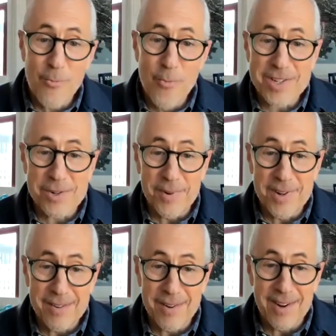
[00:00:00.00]

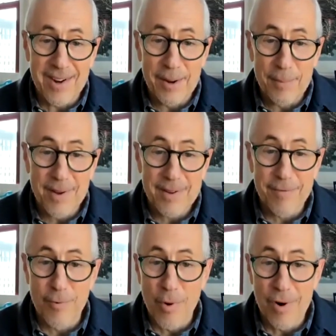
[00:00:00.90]
recipe
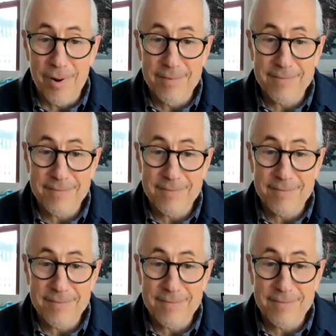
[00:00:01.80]
for